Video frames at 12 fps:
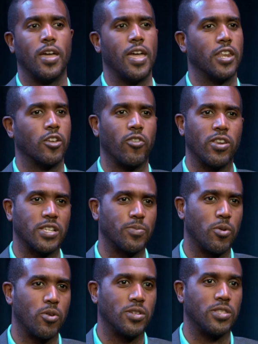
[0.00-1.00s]
Had a great
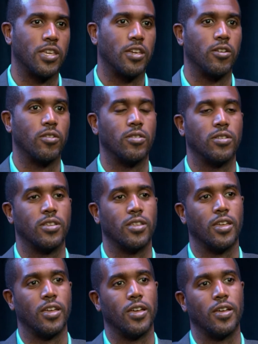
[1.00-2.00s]
experience there.
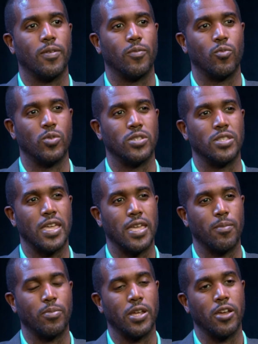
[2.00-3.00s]
Was
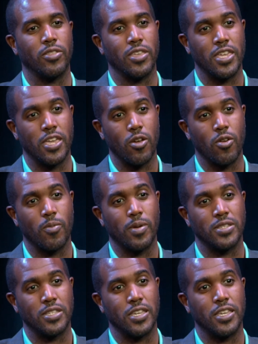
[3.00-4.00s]
named Player of the Year
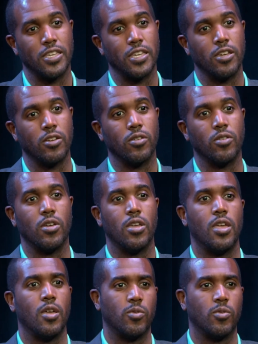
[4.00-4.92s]
my senior year.